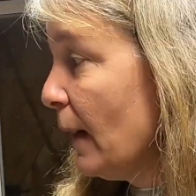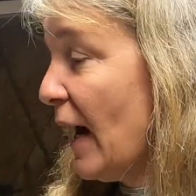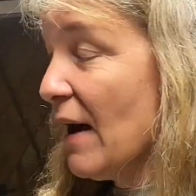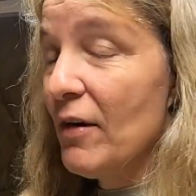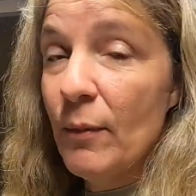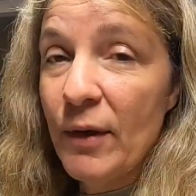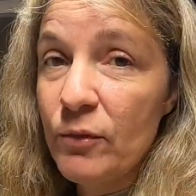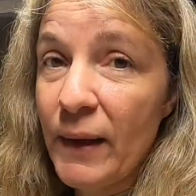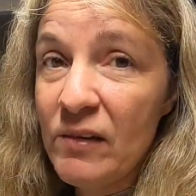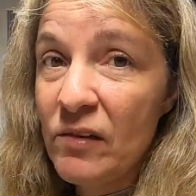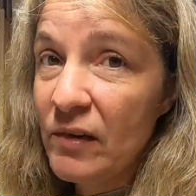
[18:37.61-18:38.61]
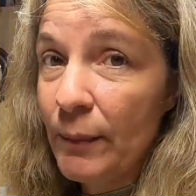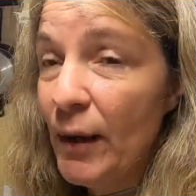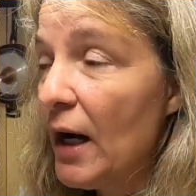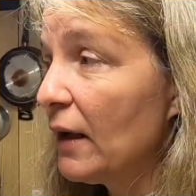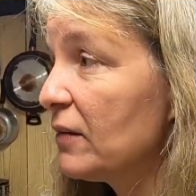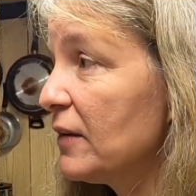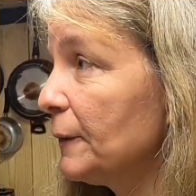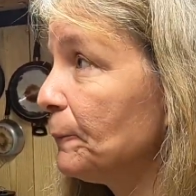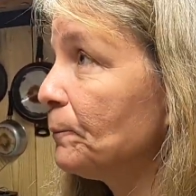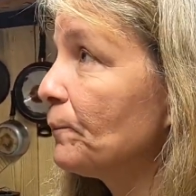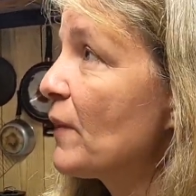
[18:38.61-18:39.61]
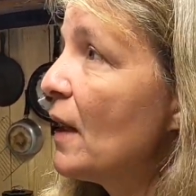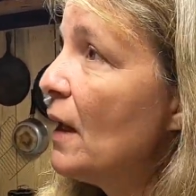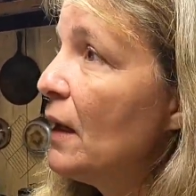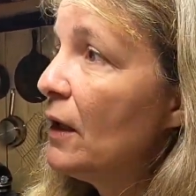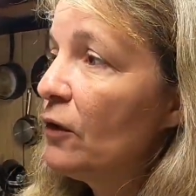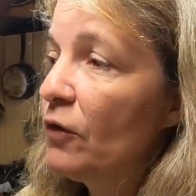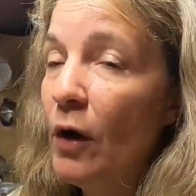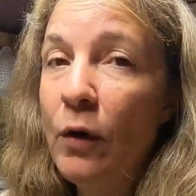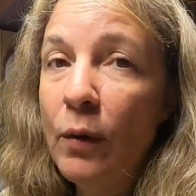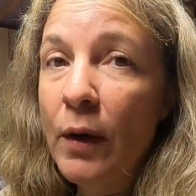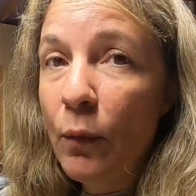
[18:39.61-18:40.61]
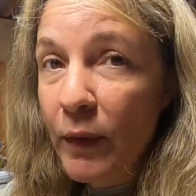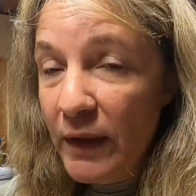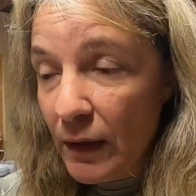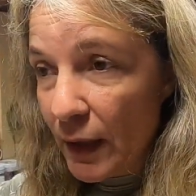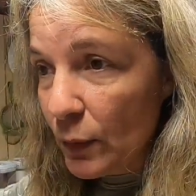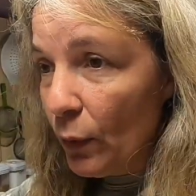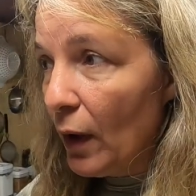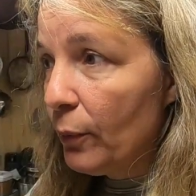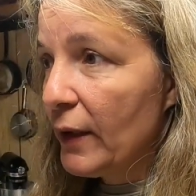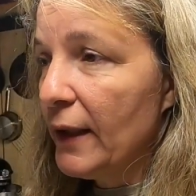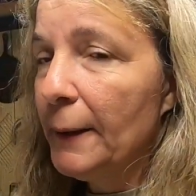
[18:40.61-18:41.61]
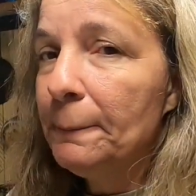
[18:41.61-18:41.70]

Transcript: I have all my spices in a box. So we got the wall put